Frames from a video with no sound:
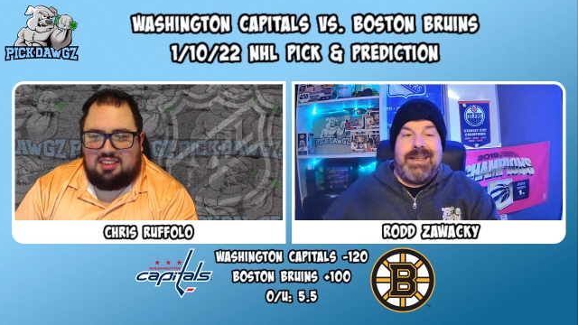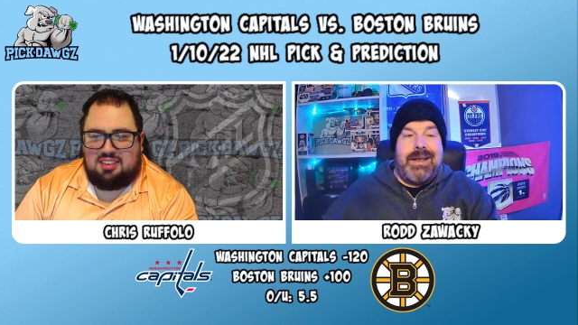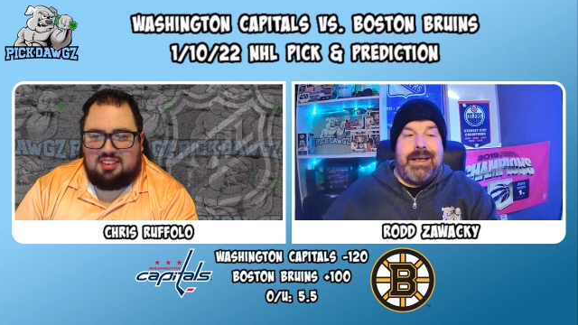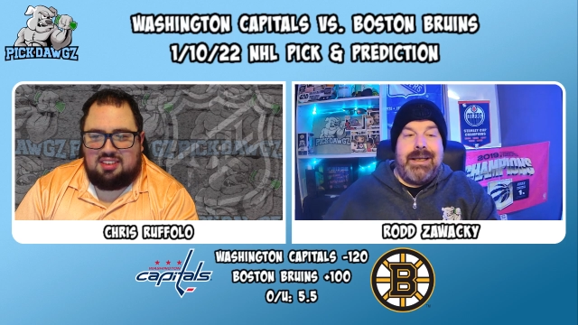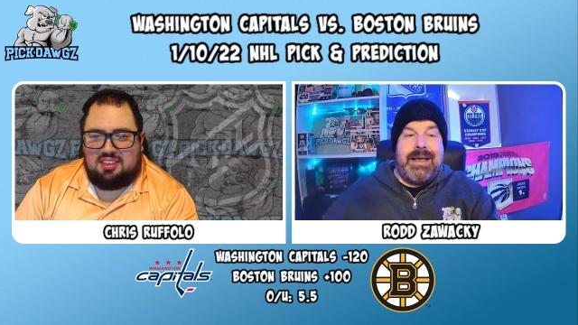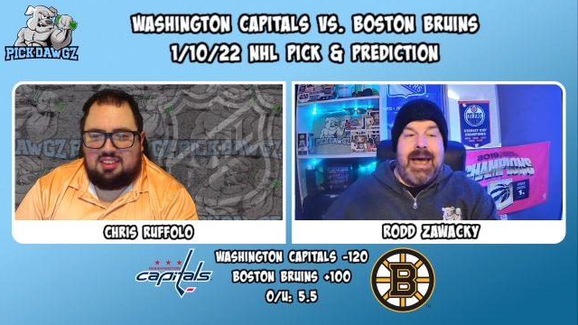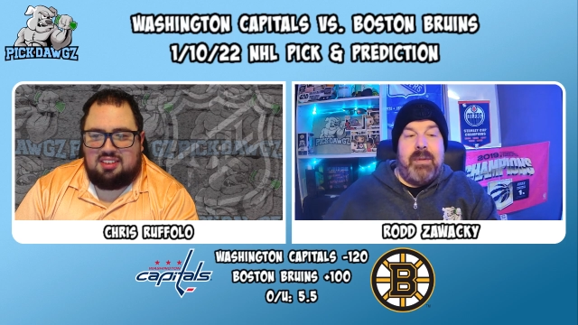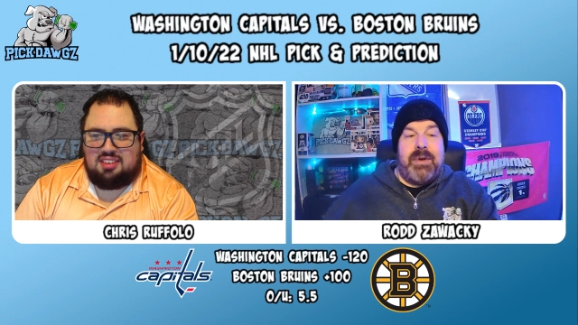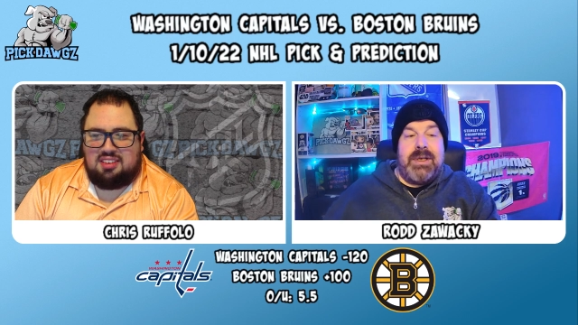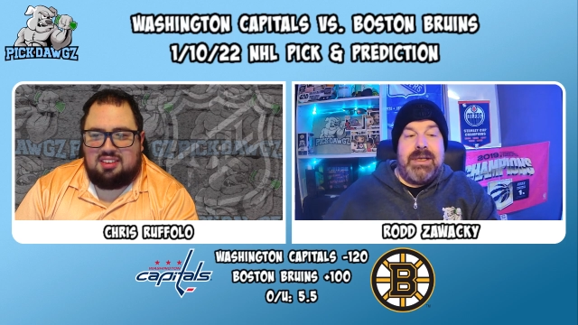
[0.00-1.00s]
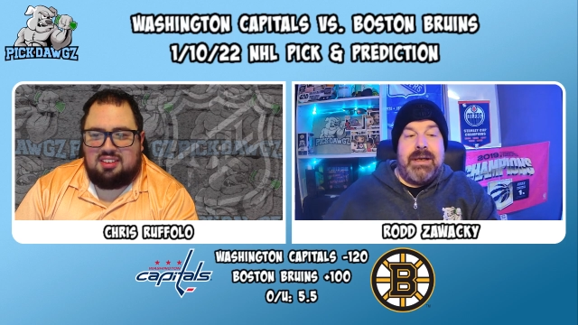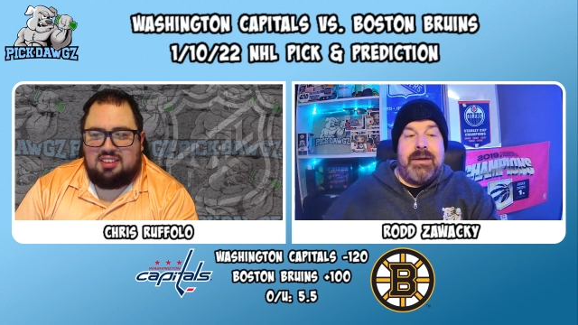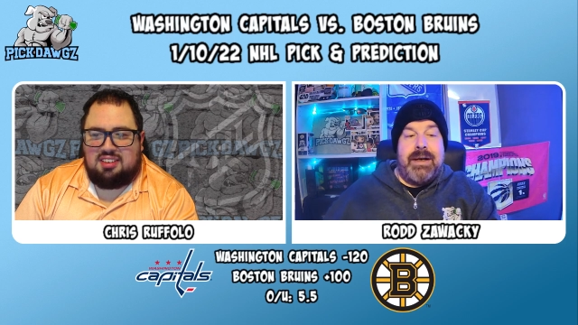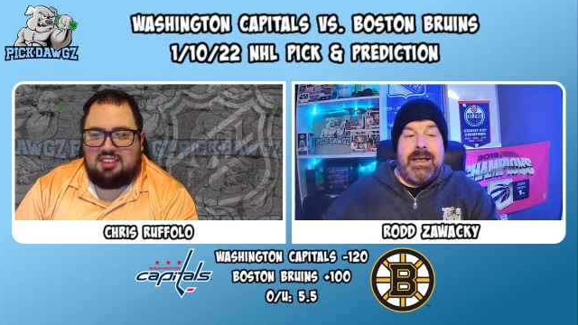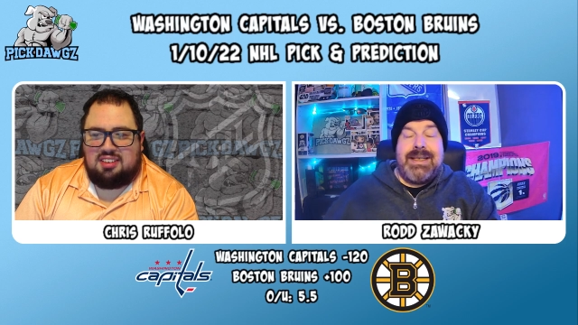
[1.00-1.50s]
Speaker 1: I'll take the Capitals
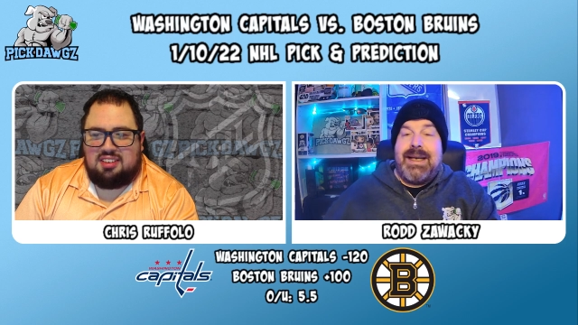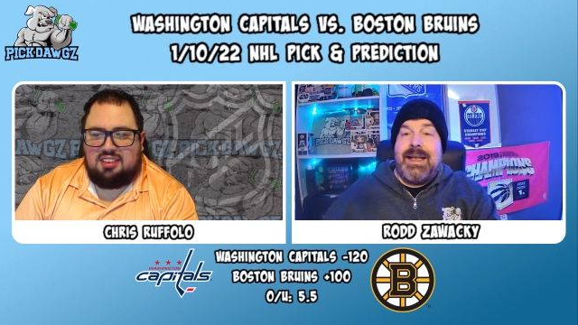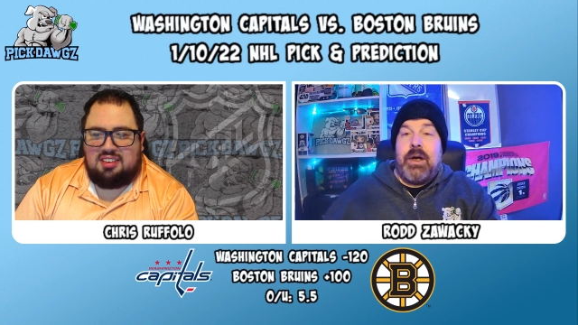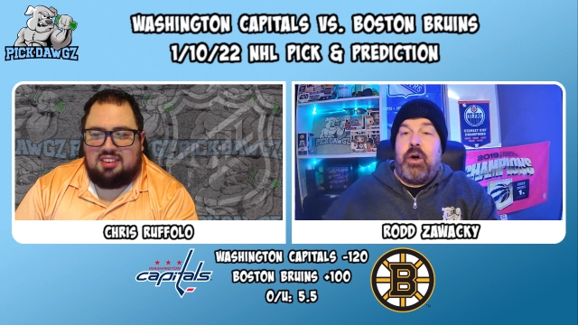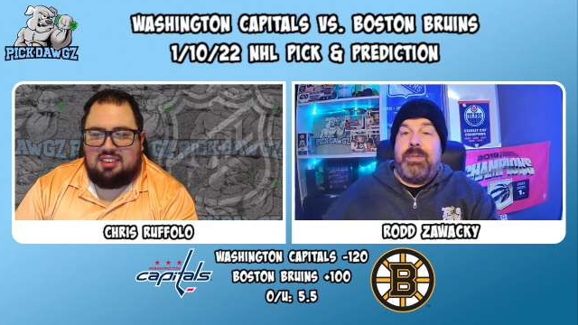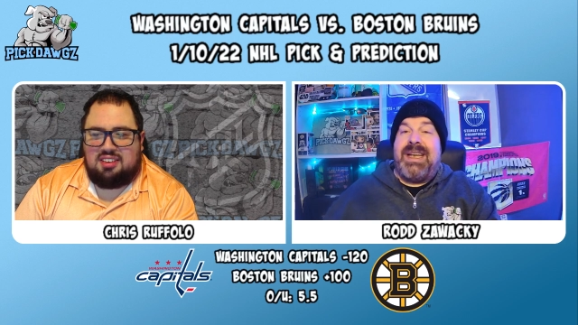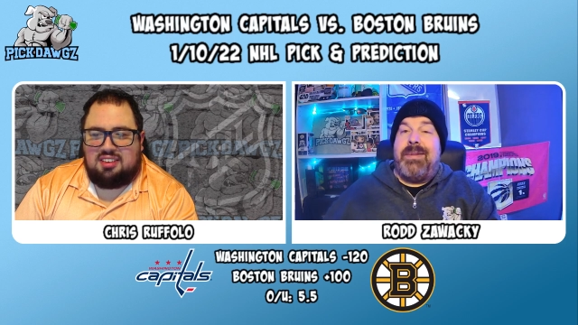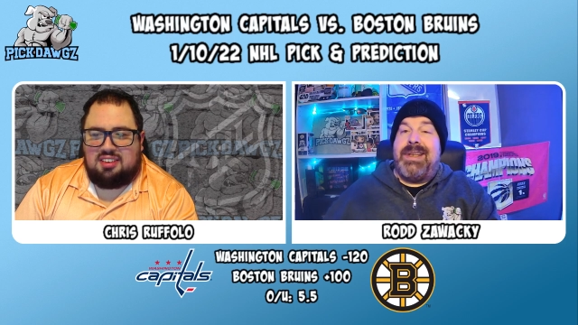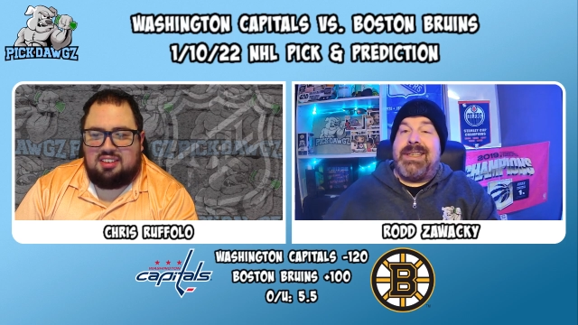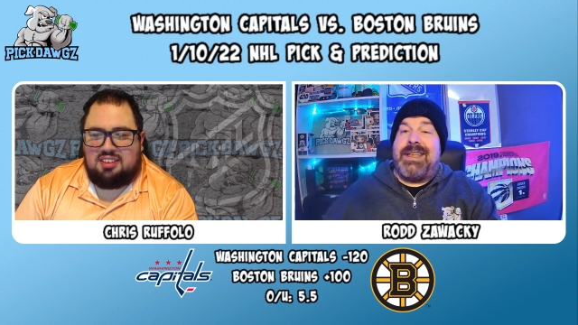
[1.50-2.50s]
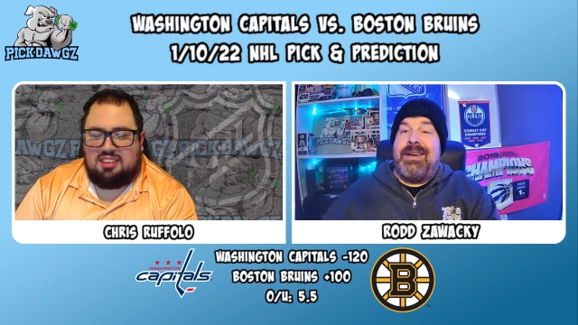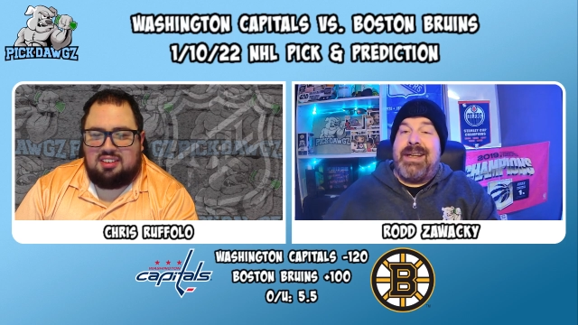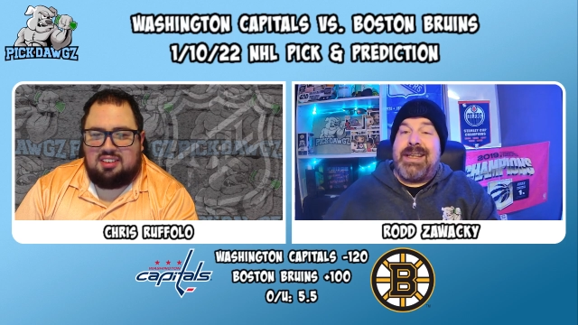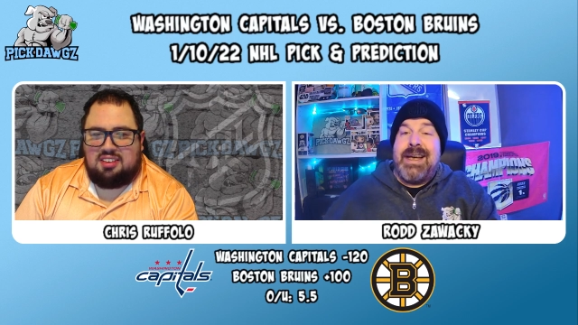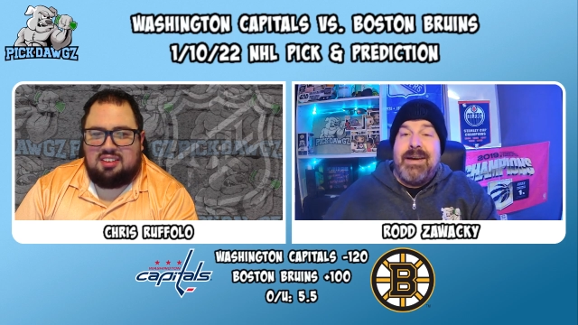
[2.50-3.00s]
here as uh, the home team in this series.